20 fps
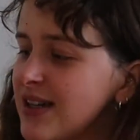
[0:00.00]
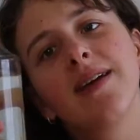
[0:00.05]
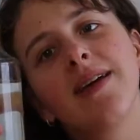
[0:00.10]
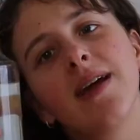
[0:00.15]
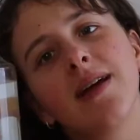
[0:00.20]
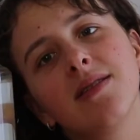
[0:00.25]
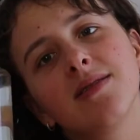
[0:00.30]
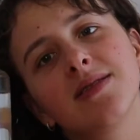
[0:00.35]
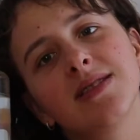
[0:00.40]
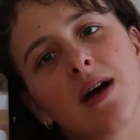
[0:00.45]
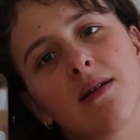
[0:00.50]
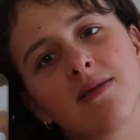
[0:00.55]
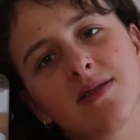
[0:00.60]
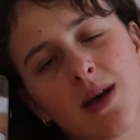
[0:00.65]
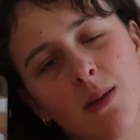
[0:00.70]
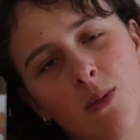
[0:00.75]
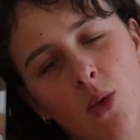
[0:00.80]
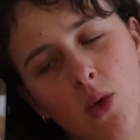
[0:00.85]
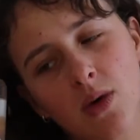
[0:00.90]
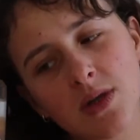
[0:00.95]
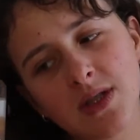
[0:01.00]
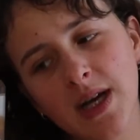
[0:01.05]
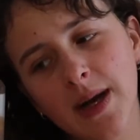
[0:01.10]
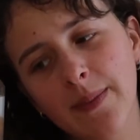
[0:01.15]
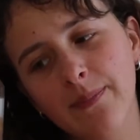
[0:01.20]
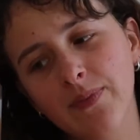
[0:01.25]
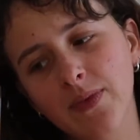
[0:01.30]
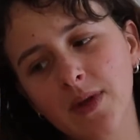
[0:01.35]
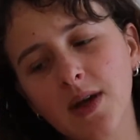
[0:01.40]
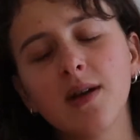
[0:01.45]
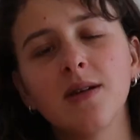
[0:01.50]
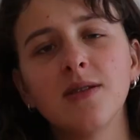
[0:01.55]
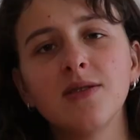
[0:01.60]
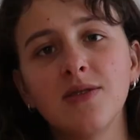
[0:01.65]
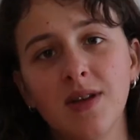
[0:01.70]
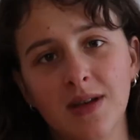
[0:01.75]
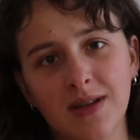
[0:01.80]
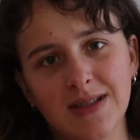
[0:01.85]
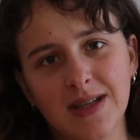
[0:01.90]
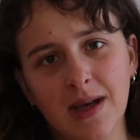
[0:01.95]
Get yourself some water,
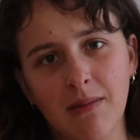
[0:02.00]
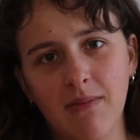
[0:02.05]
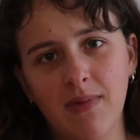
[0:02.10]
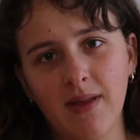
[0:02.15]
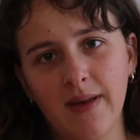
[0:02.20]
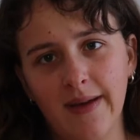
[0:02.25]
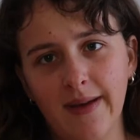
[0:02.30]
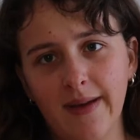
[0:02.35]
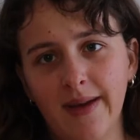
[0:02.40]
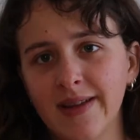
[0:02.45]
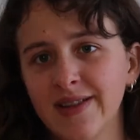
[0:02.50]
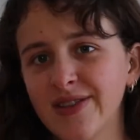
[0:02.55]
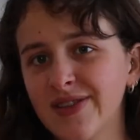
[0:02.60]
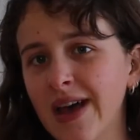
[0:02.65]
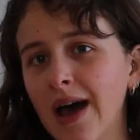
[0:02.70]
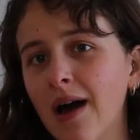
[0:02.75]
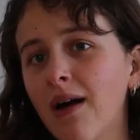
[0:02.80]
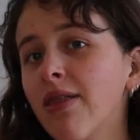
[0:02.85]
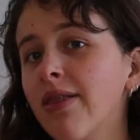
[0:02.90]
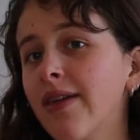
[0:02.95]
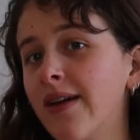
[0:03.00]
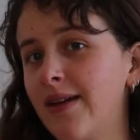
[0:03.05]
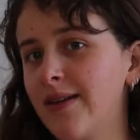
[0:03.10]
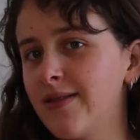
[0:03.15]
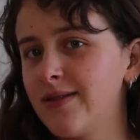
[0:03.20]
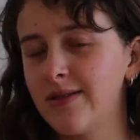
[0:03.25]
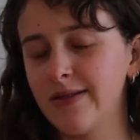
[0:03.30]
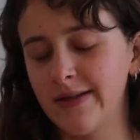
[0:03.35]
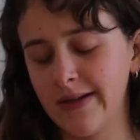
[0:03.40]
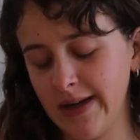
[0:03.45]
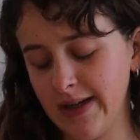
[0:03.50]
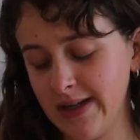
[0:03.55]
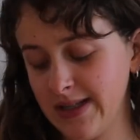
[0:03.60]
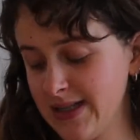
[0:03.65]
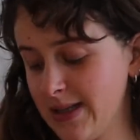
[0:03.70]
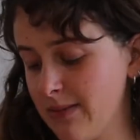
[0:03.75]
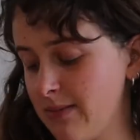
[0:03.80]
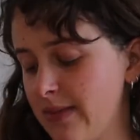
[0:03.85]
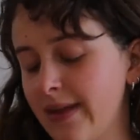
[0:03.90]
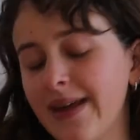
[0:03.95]
drink something. It's healthy to drink
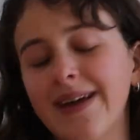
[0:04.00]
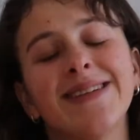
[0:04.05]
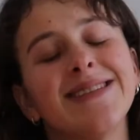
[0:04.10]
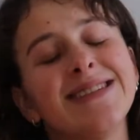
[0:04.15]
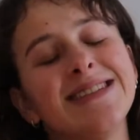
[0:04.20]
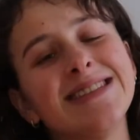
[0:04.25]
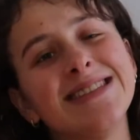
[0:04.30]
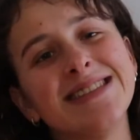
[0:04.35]
something.